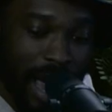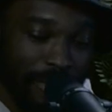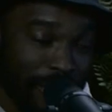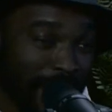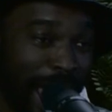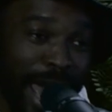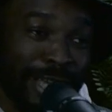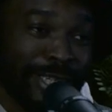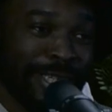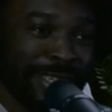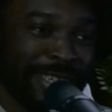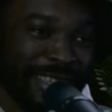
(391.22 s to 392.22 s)
every
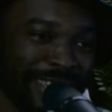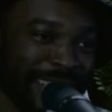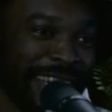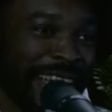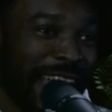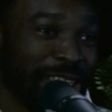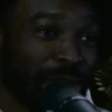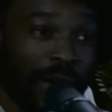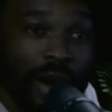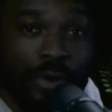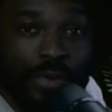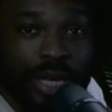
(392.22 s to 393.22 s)
action and
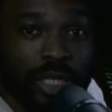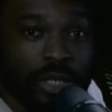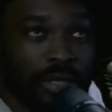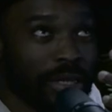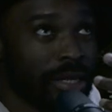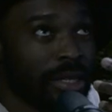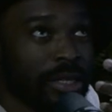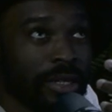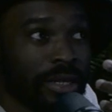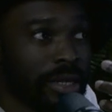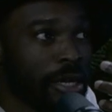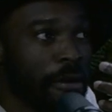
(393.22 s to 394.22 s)
try to reach
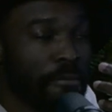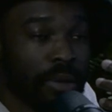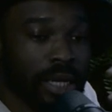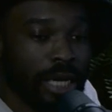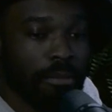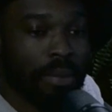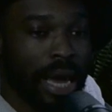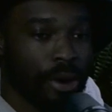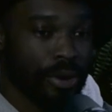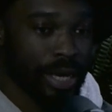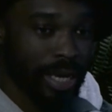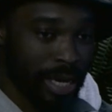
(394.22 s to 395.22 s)
complete
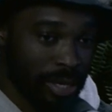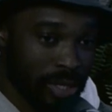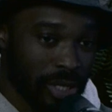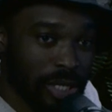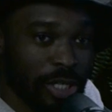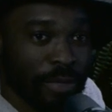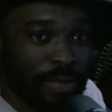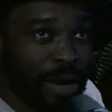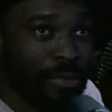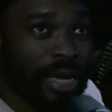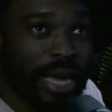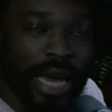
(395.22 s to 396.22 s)
parity in a system
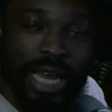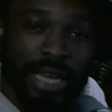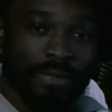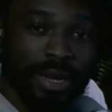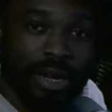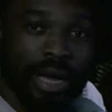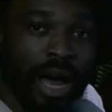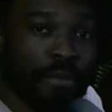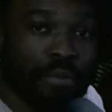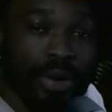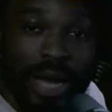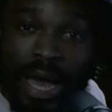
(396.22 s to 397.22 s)
that we can't even
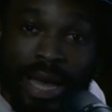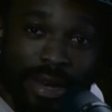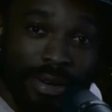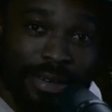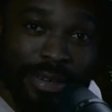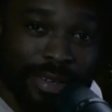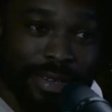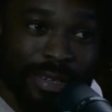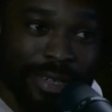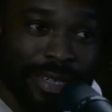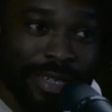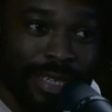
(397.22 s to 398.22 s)
comprehend.
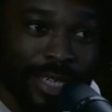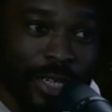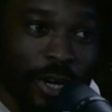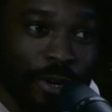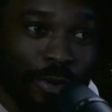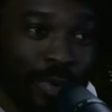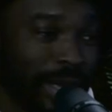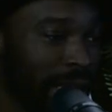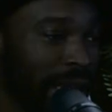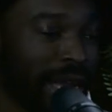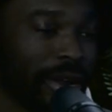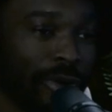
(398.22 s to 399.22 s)
Right. You know, we
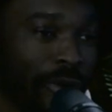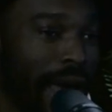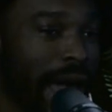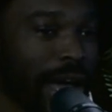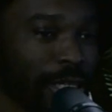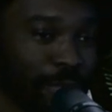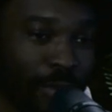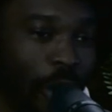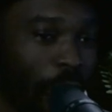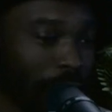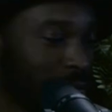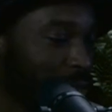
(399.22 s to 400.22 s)
can't grasp right.
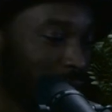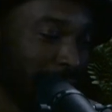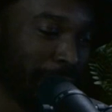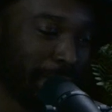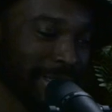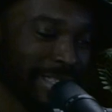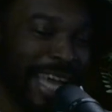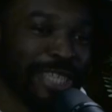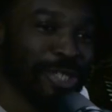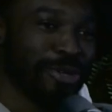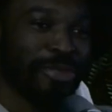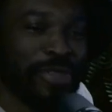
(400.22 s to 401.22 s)
all of the
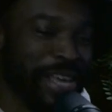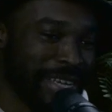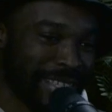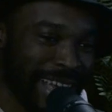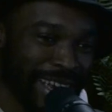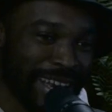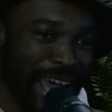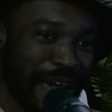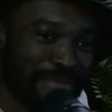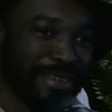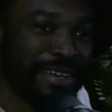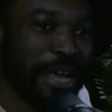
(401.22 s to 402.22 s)
potential things that could
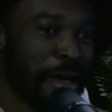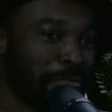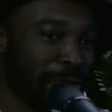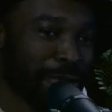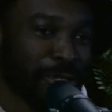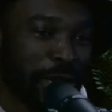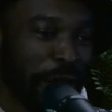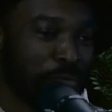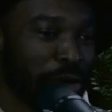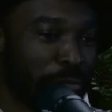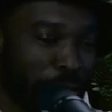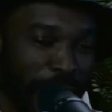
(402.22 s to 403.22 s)
happen, but we're trying to
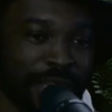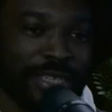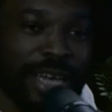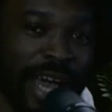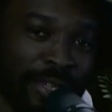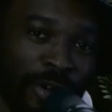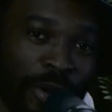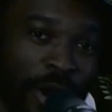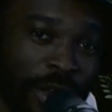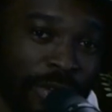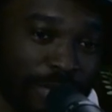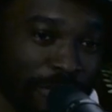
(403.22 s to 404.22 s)
put price tags on
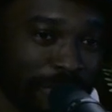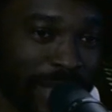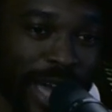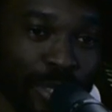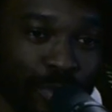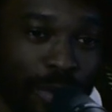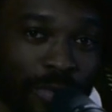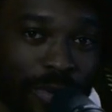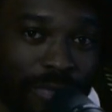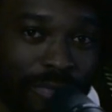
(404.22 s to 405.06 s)
all we of them. We don't even That's know what, what